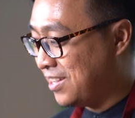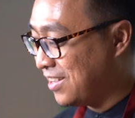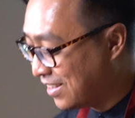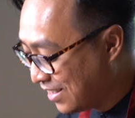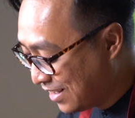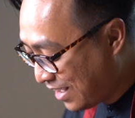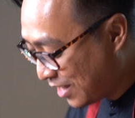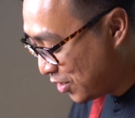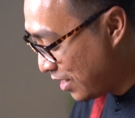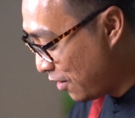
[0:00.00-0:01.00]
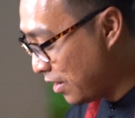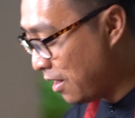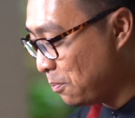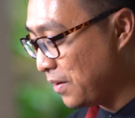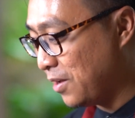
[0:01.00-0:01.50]
we actually
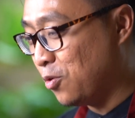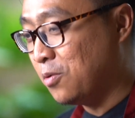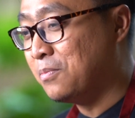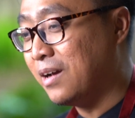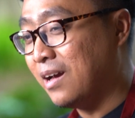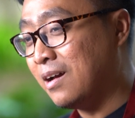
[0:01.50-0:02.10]
have a helper at home,